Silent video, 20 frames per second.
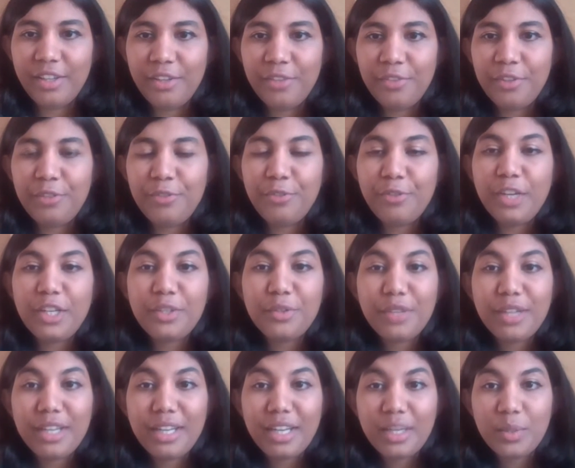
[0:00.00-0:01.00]
Feel free to
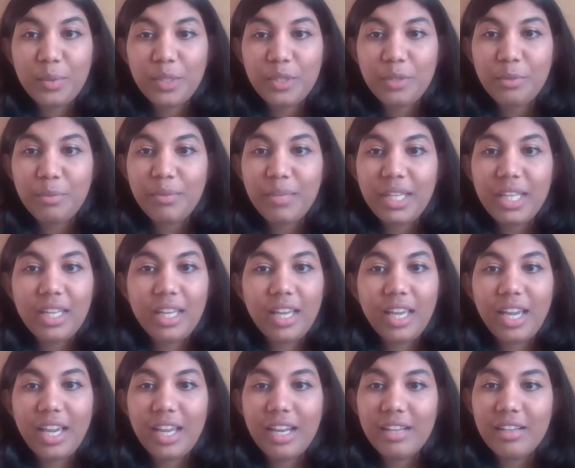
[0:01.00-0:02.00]
connect with me
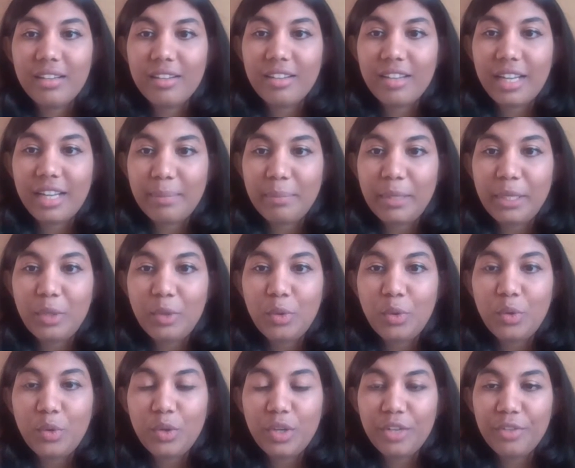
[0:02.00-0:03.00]
and let me
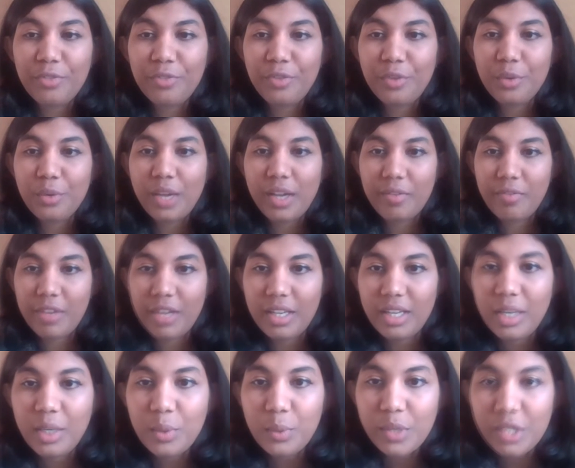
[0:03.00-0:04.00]
know if you have
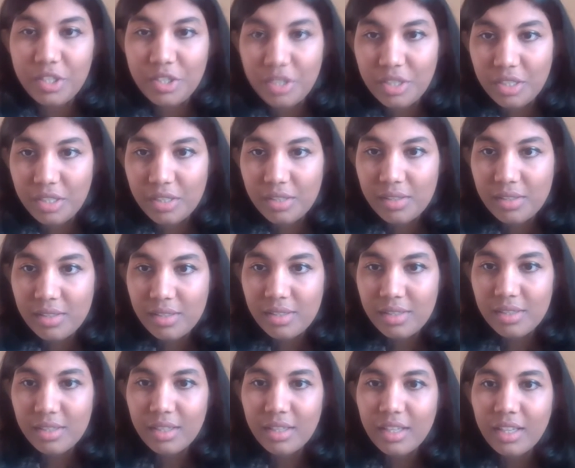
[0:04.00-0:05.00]
any
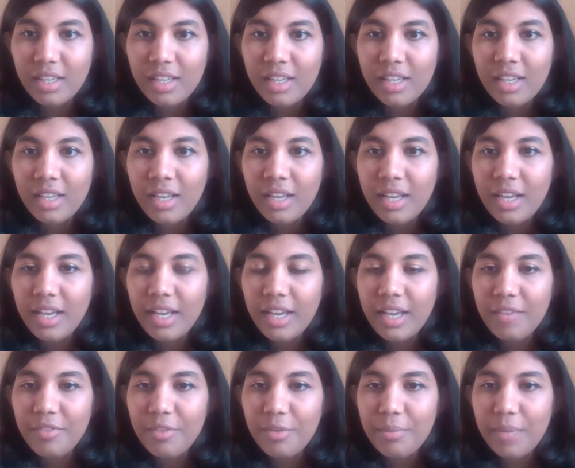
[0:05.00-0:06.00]
questions. I
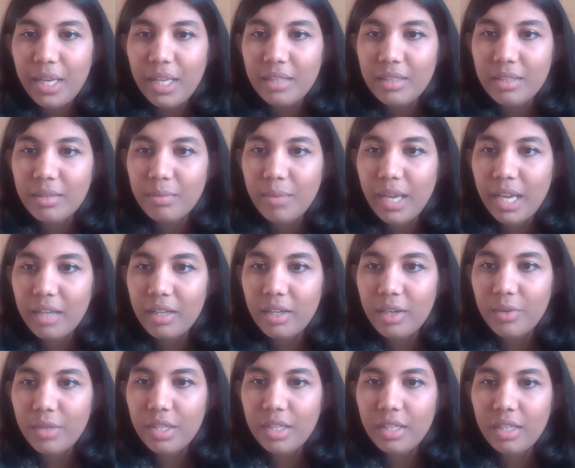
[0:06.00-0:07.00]
have a math
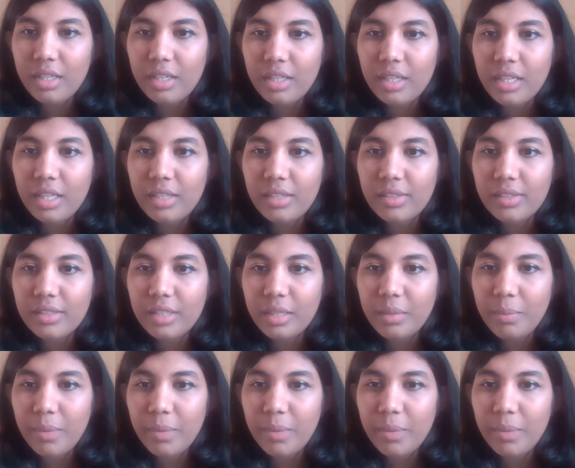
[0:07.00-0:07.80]
background and currently learning